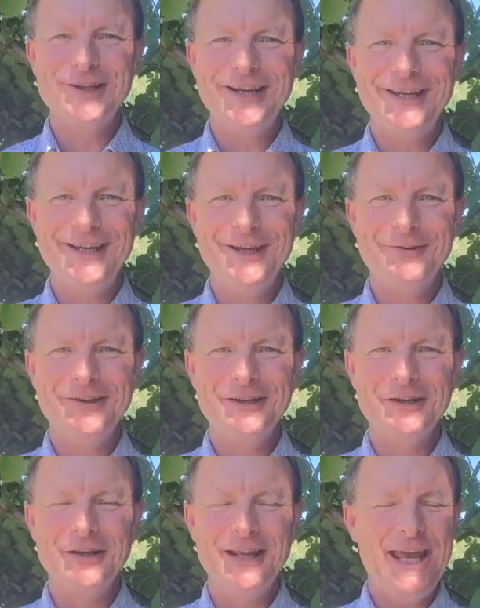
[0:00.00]
day here
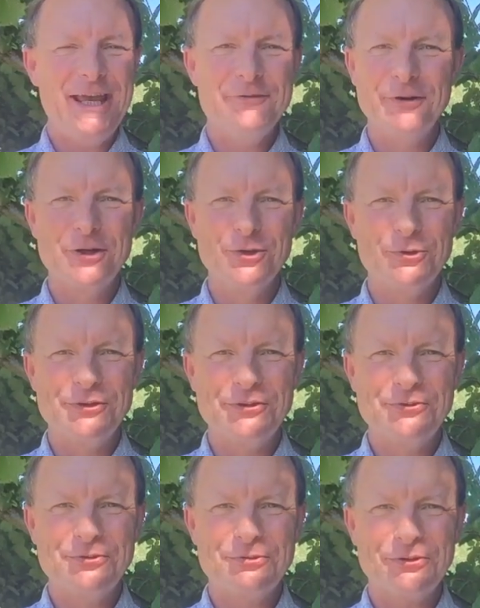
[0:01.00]
in ever
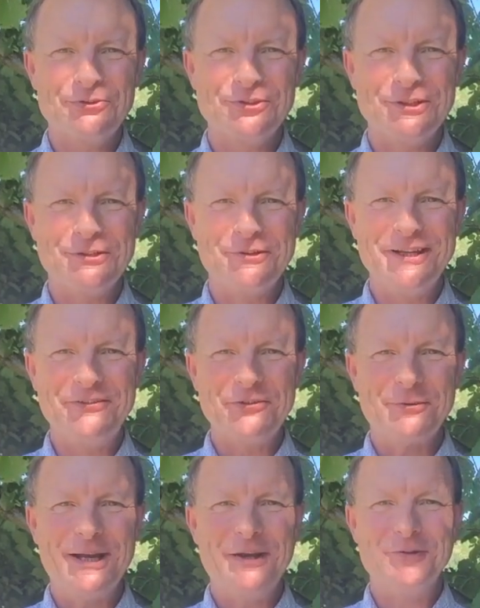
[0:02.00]
glorious Croxley Green,
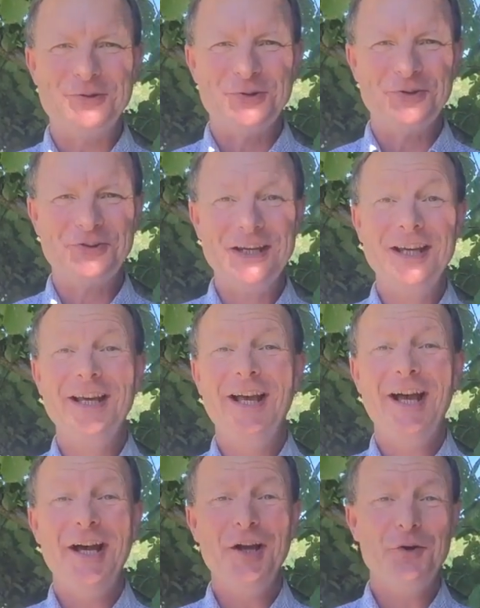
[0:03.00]
so we're outdoors.
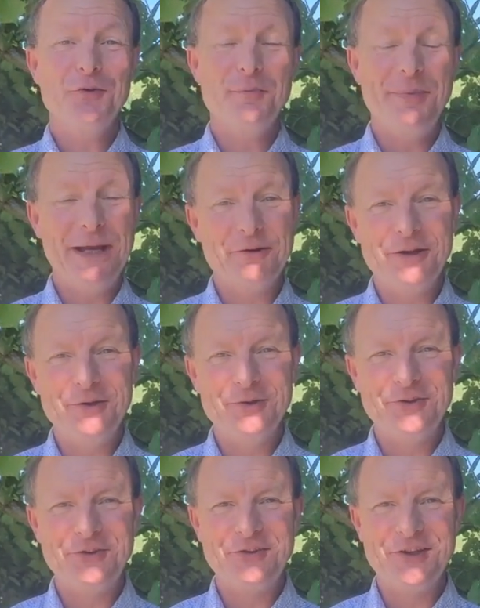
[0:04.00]
I hope the background
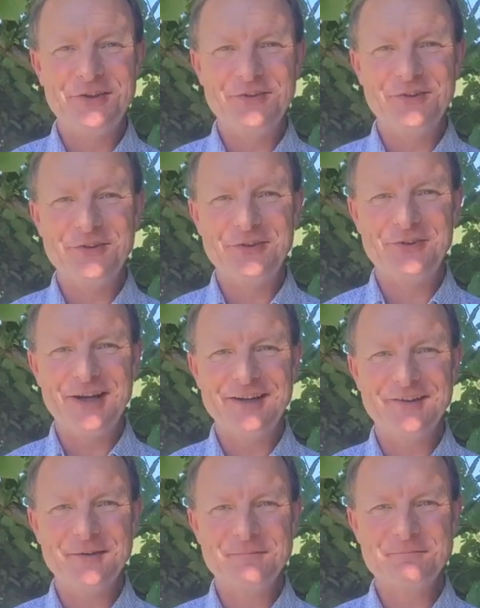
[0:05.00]
noises aren't too
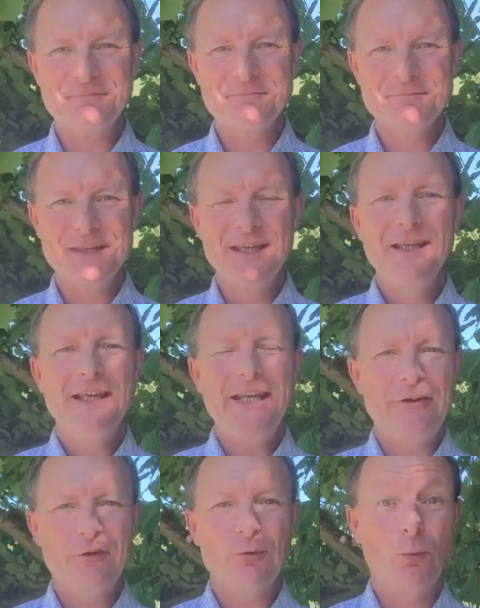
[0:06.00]
distracting.
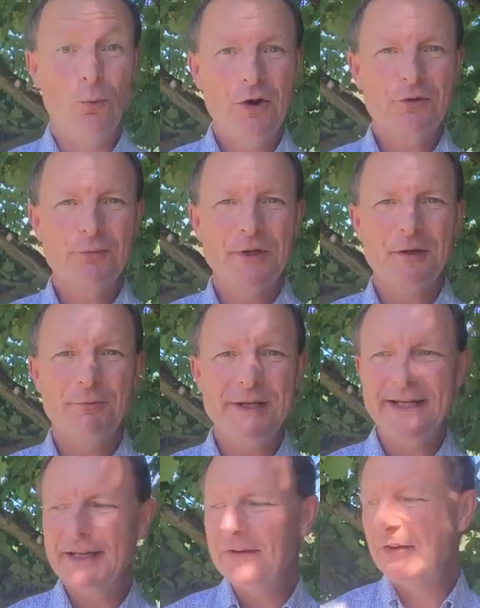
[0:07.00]
It's what we're
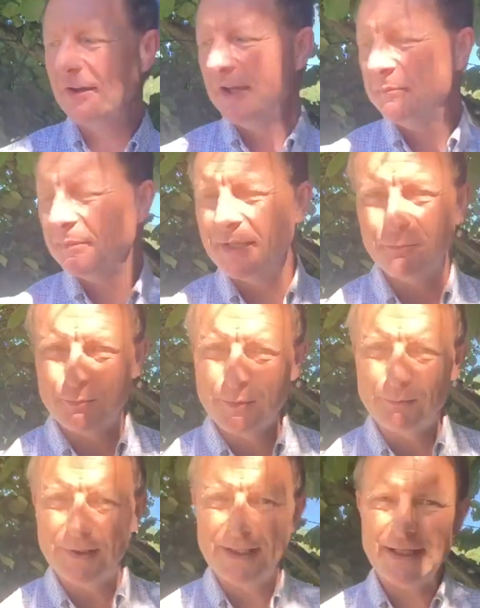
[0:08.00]
reading time, and what
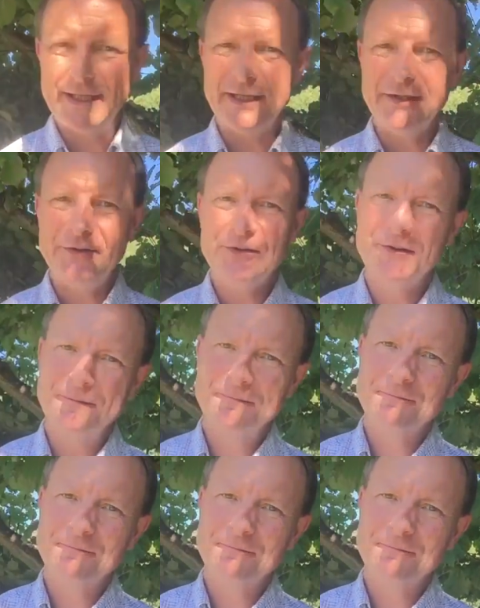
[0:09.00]
we're reading is